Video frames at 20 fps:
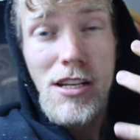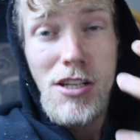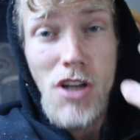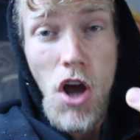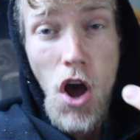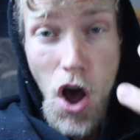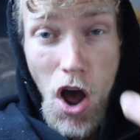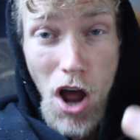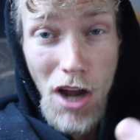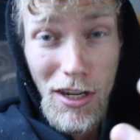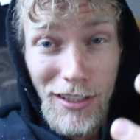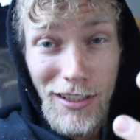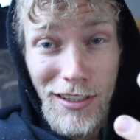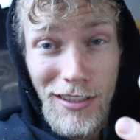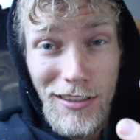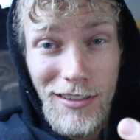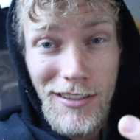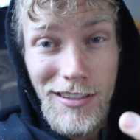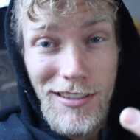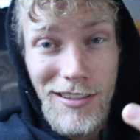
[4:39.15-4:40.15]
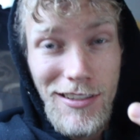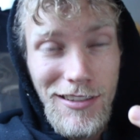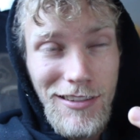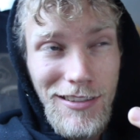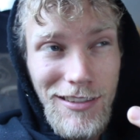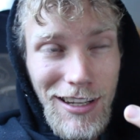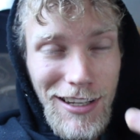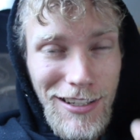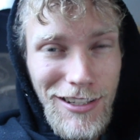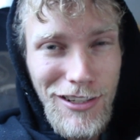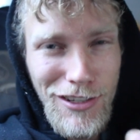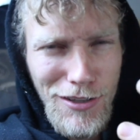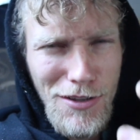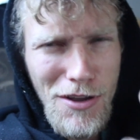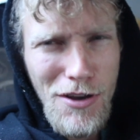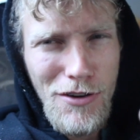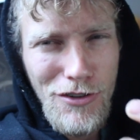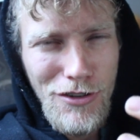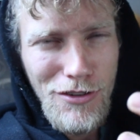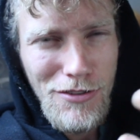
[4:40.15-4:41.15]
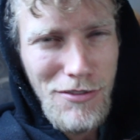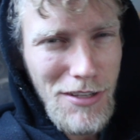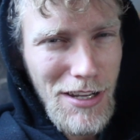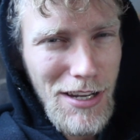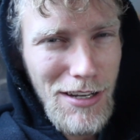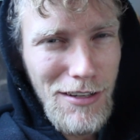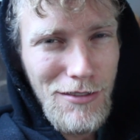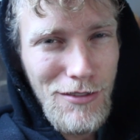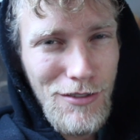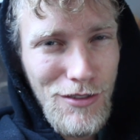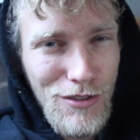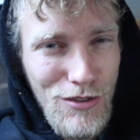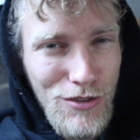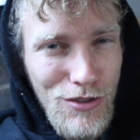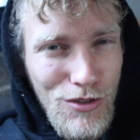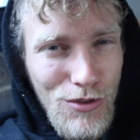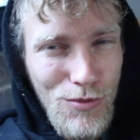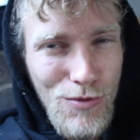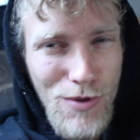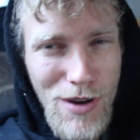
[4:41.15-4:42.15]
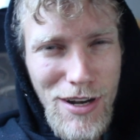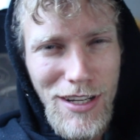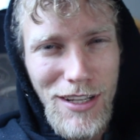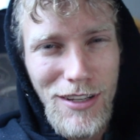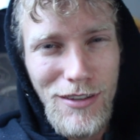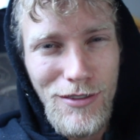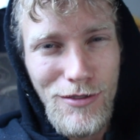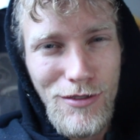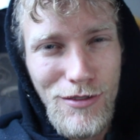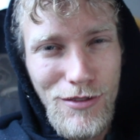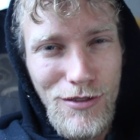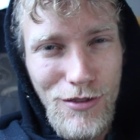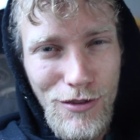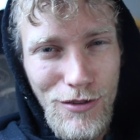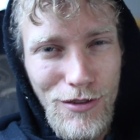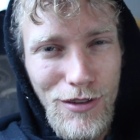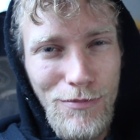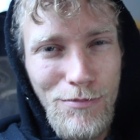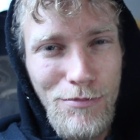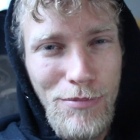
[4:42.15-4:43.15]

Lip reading: an audience that's larger than 20 or 30